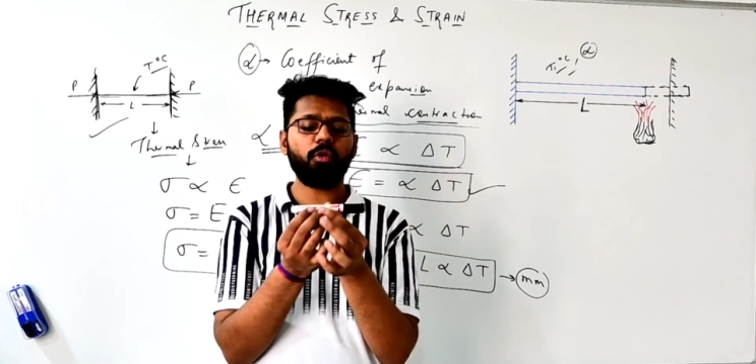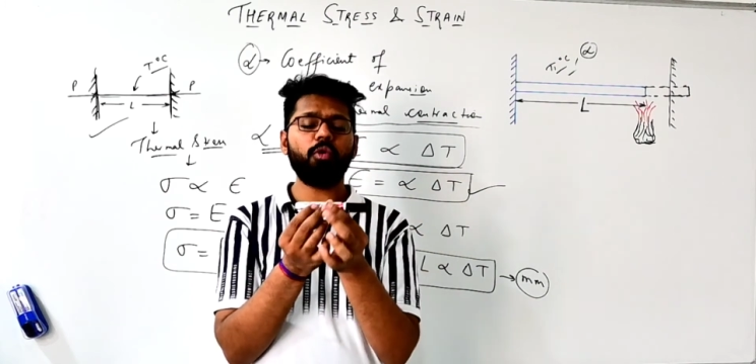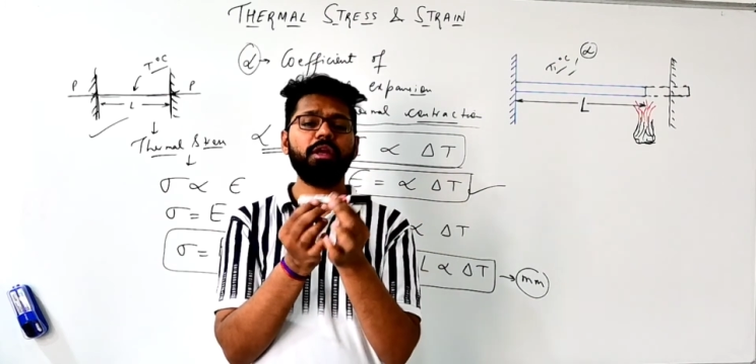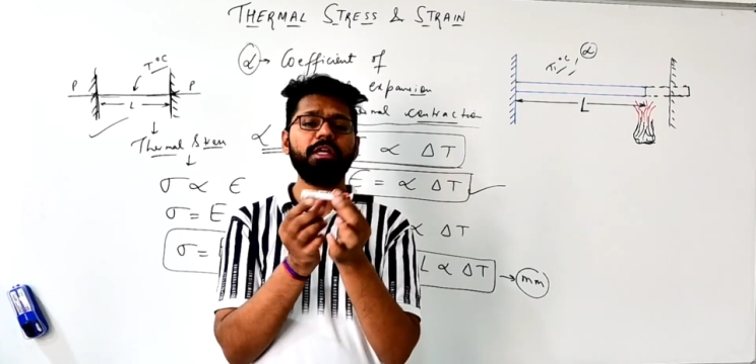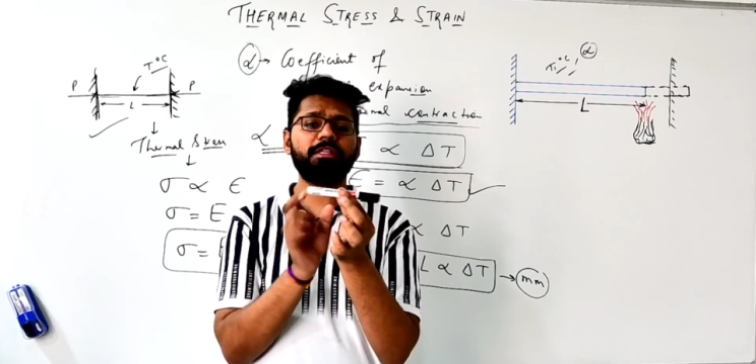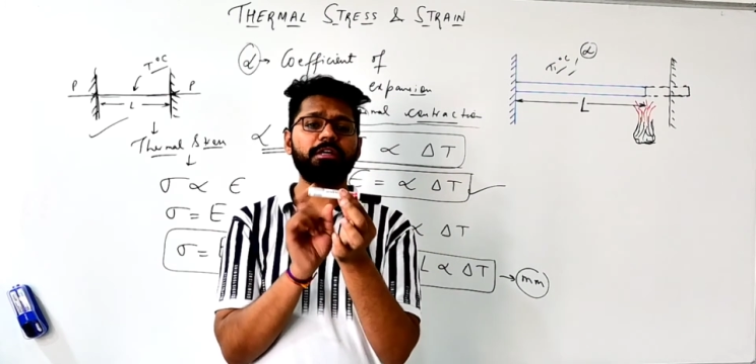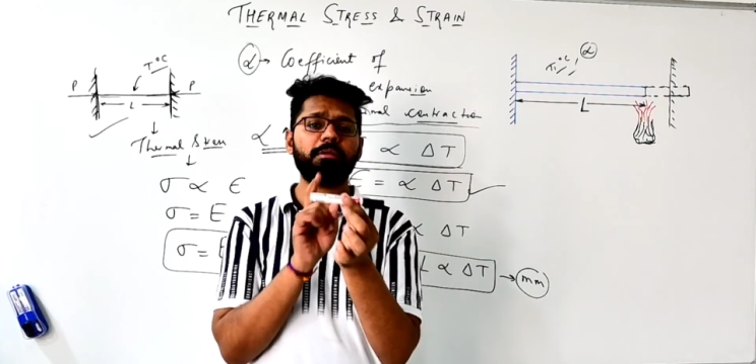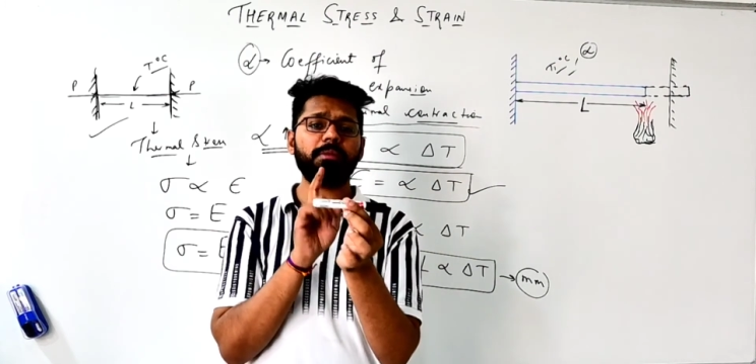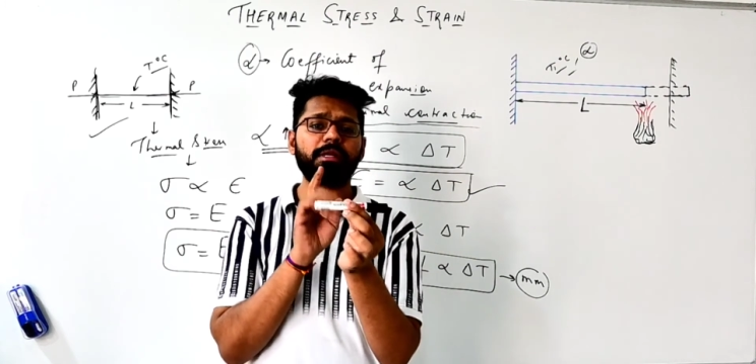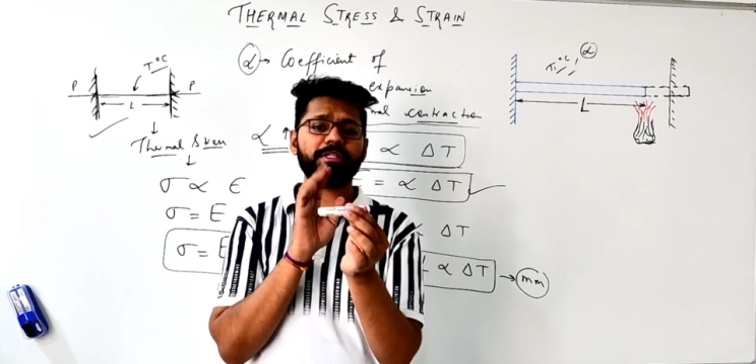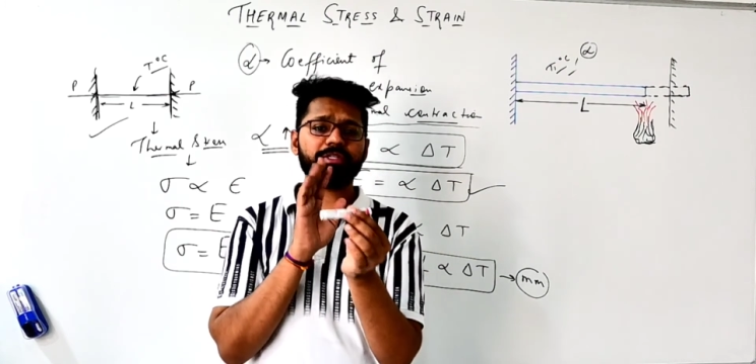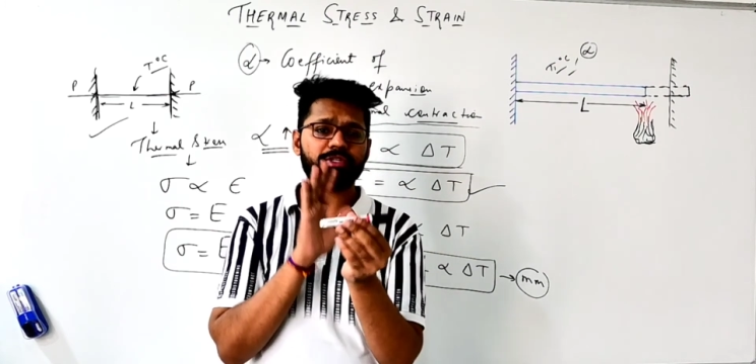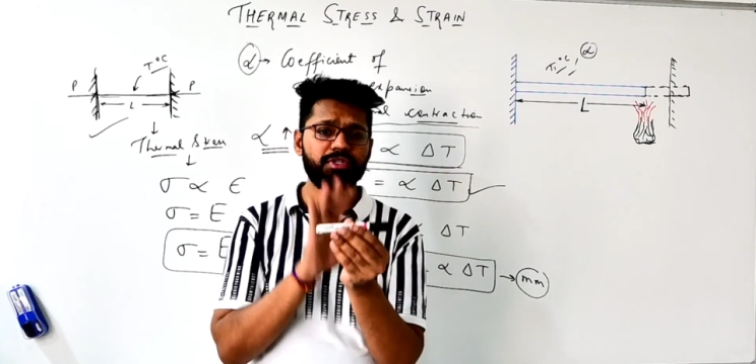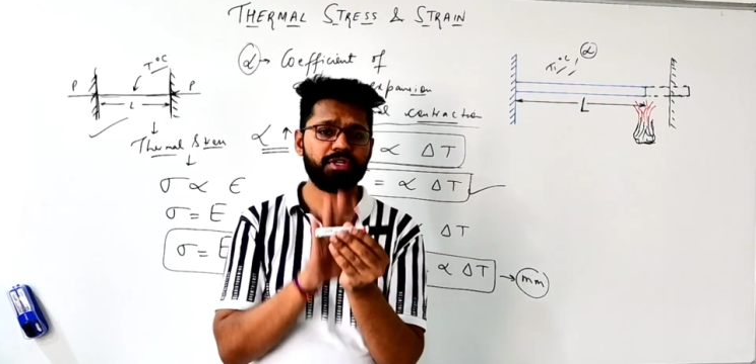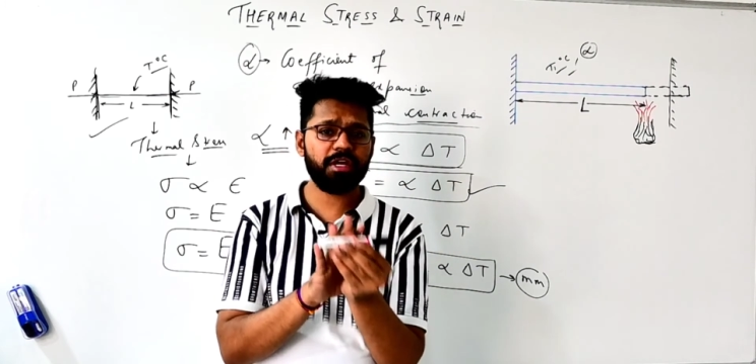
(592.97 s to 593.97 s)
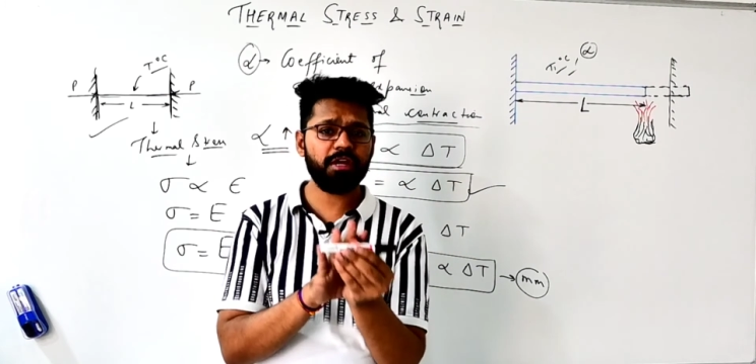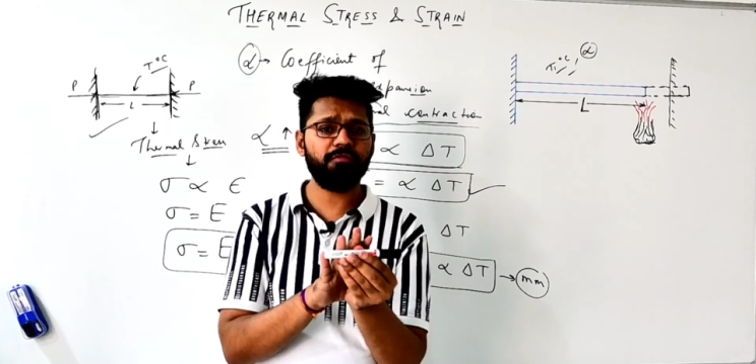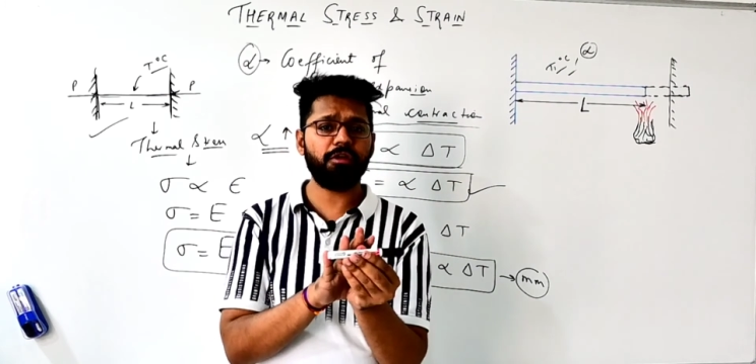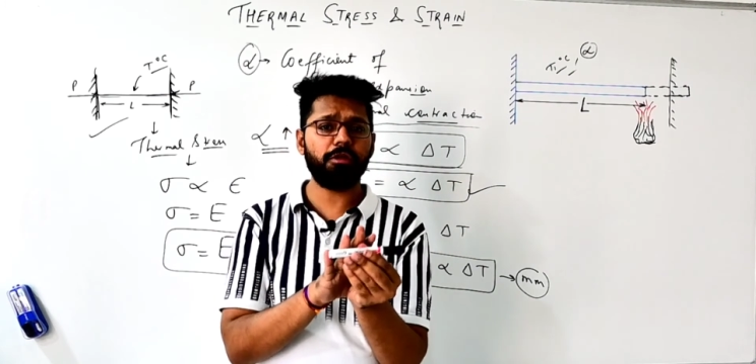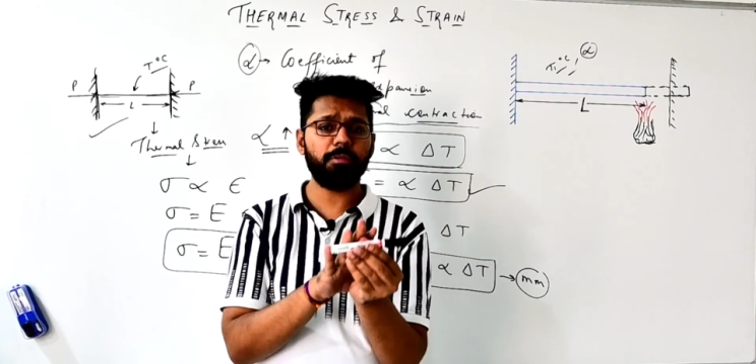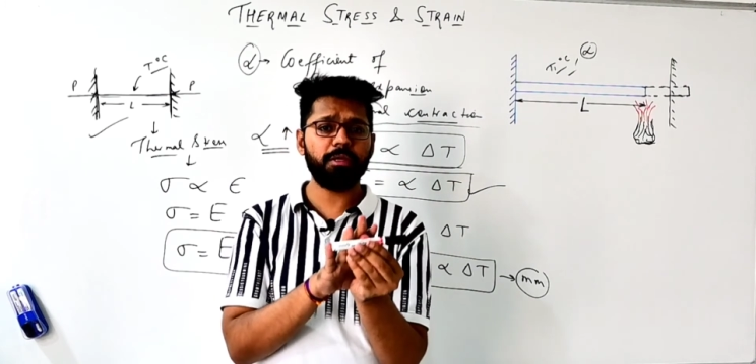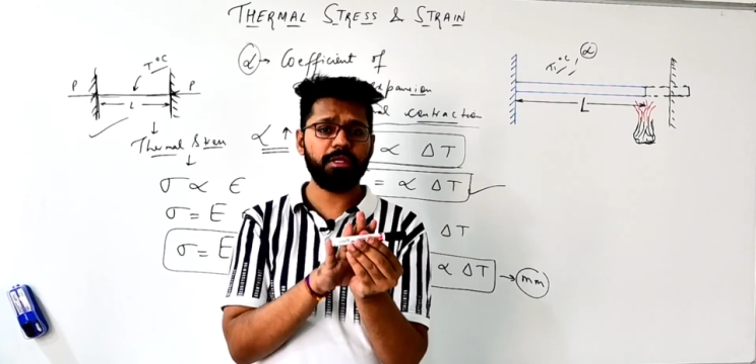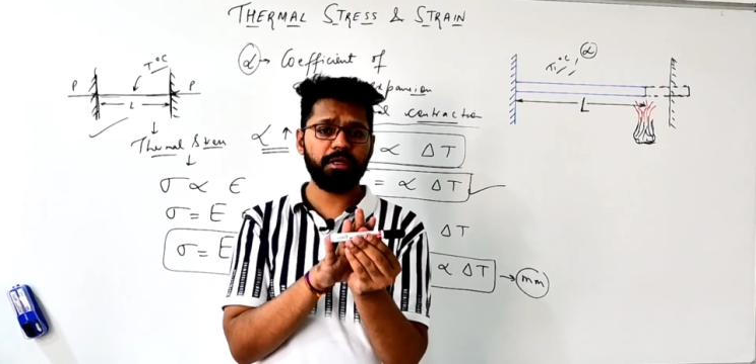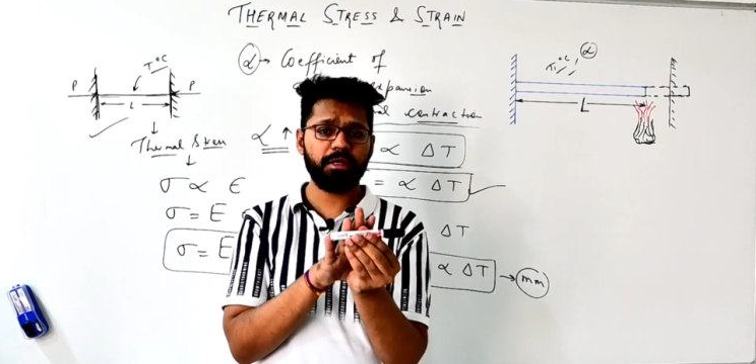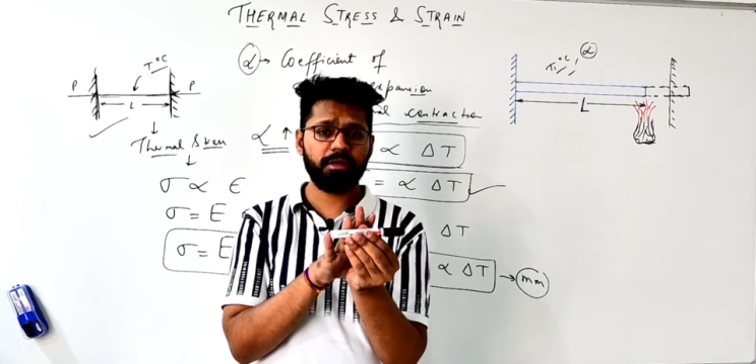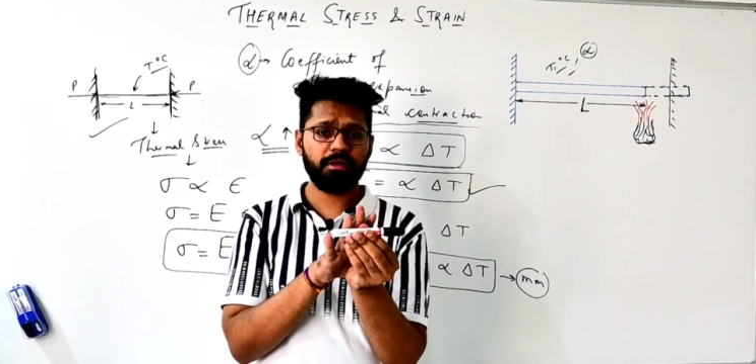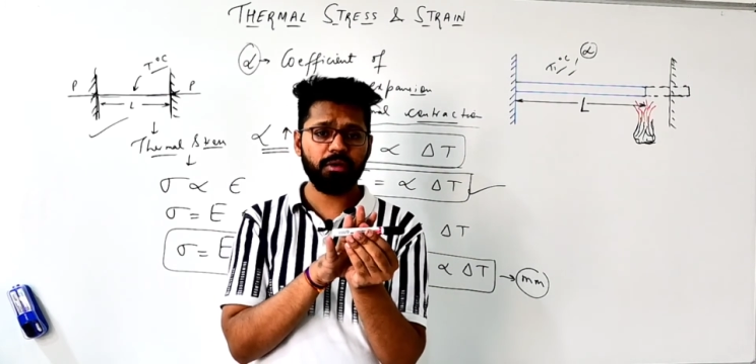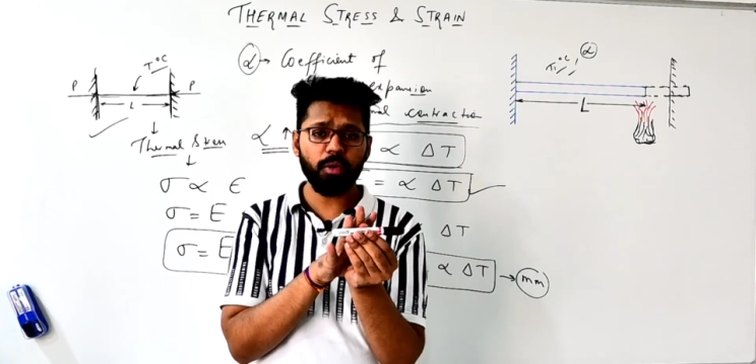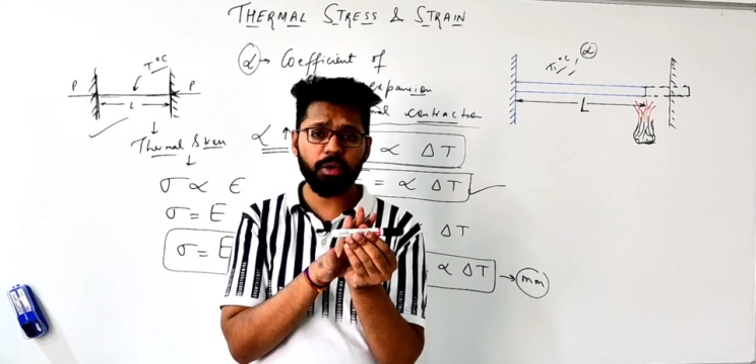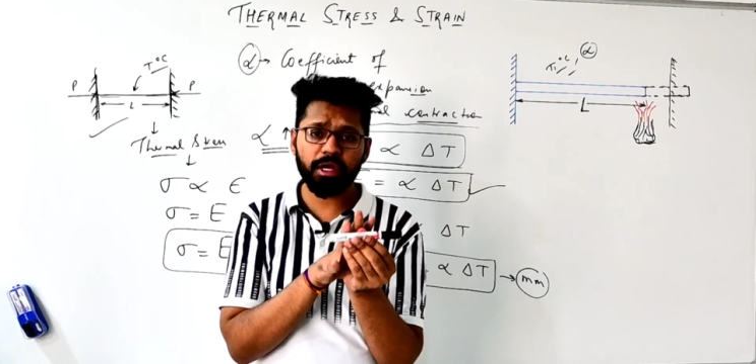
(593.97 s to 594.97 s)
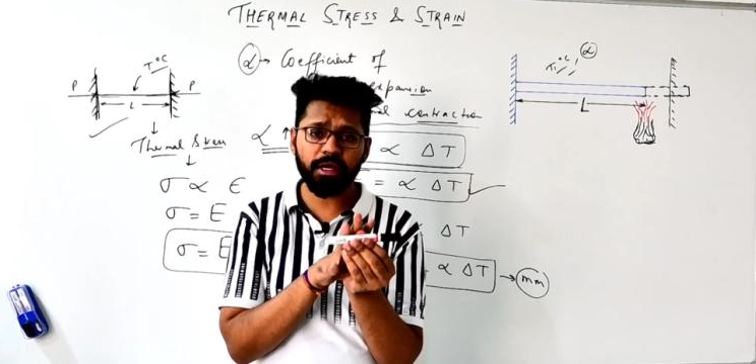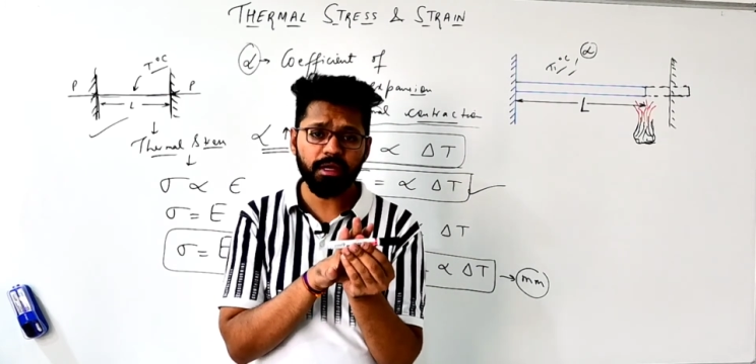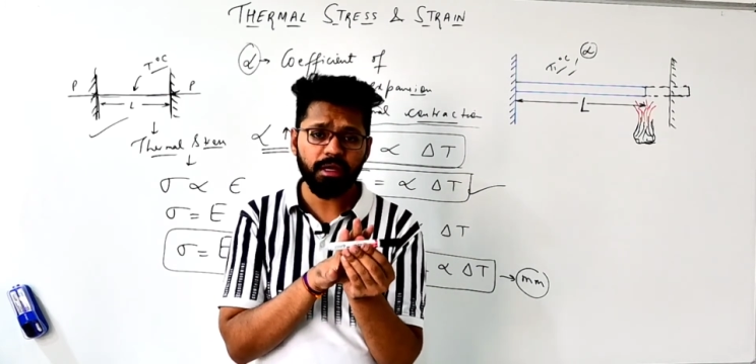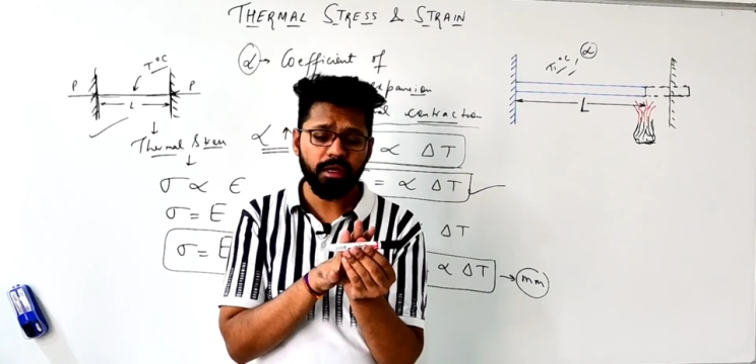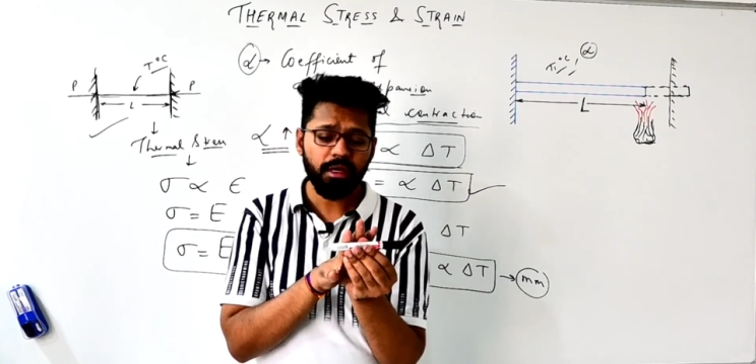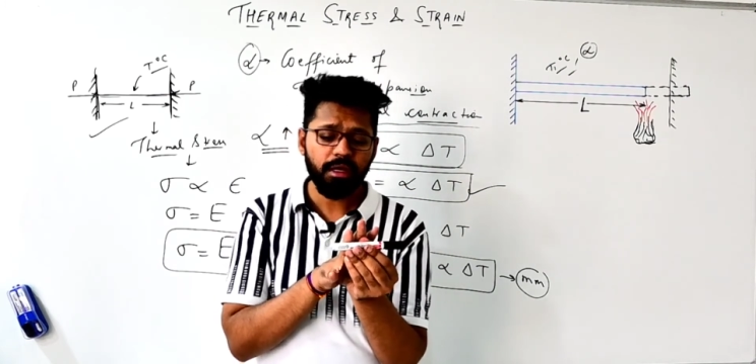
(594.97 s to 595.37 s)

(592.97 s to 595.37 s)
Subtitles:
only thermal strain will be there. Okay.